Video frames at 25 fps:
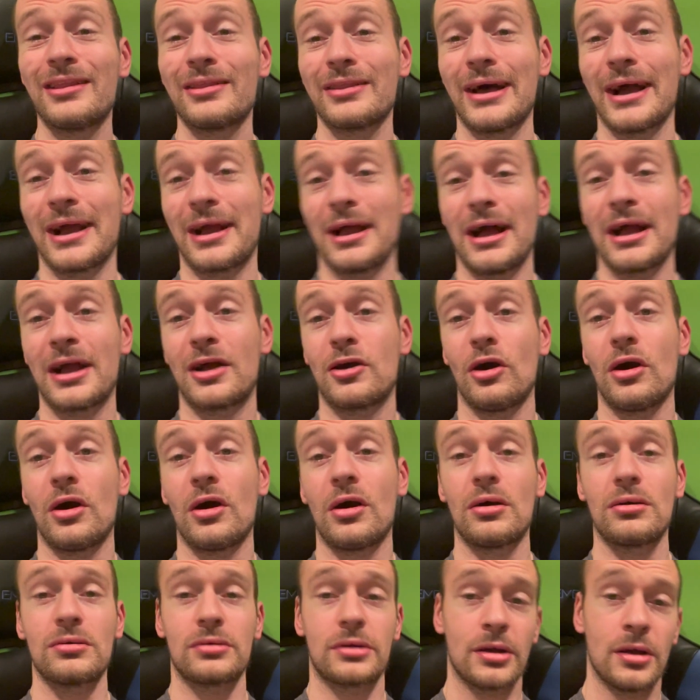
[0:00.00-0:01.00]
like I
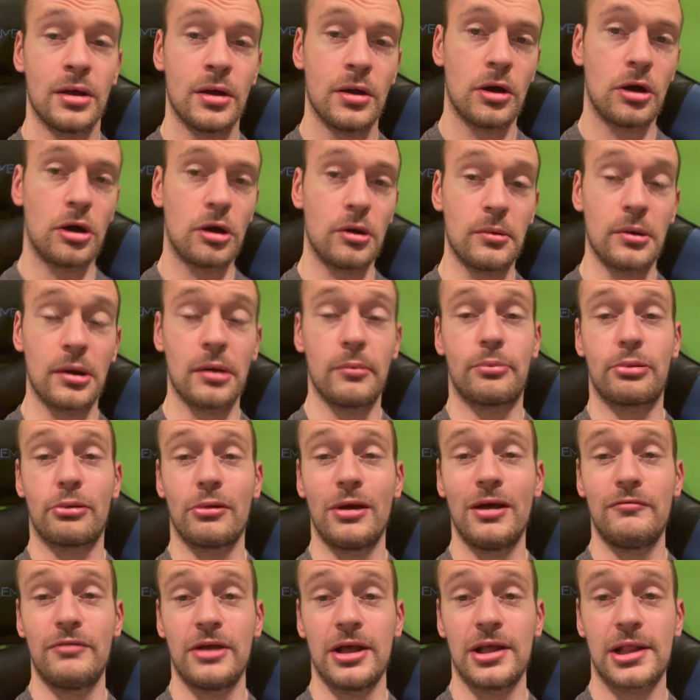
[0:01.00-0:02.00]
called on my
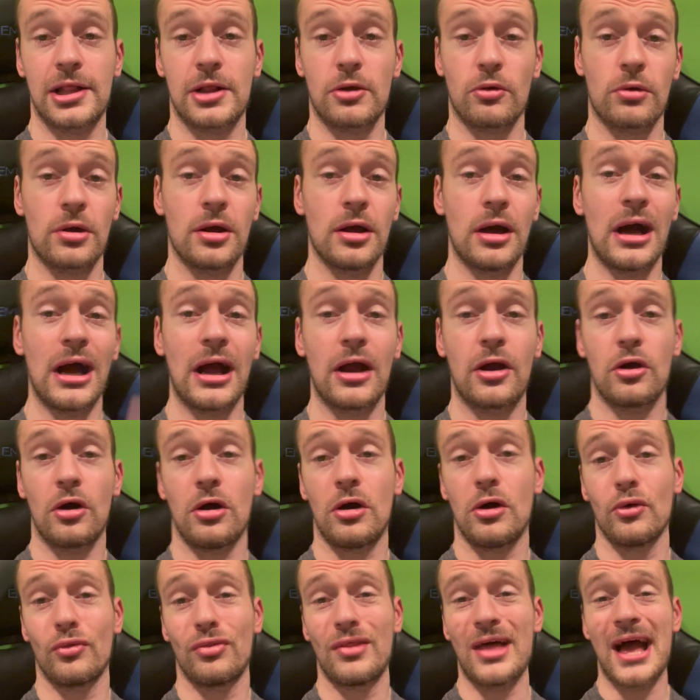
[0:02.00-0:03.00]
previous short. I
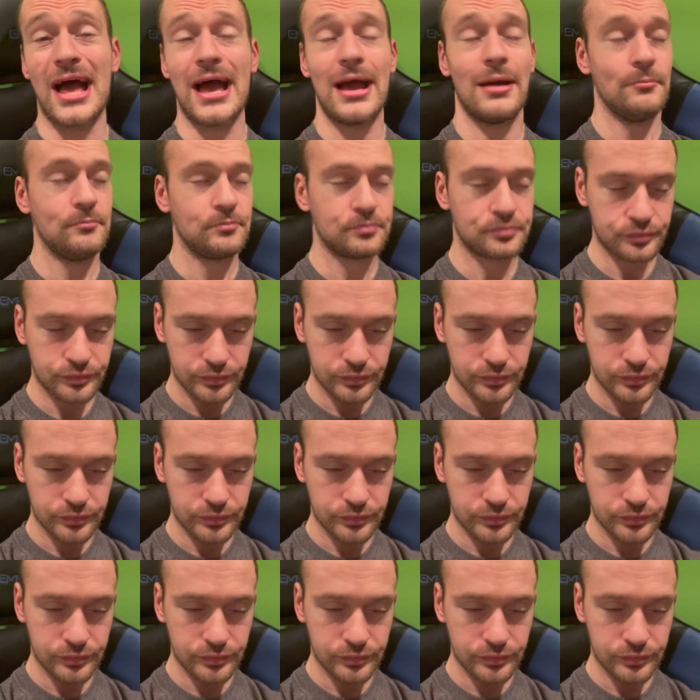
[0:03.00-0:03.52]
called that.